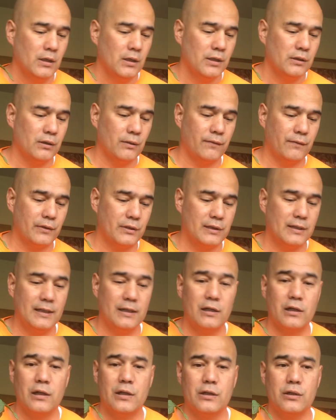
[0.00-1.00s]
So first thing
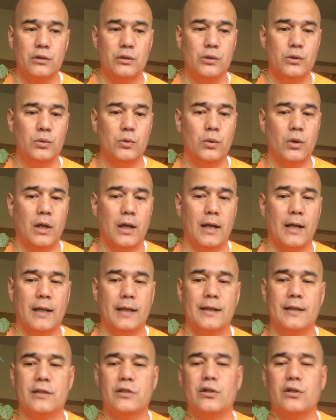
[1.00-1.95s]
you're going to do is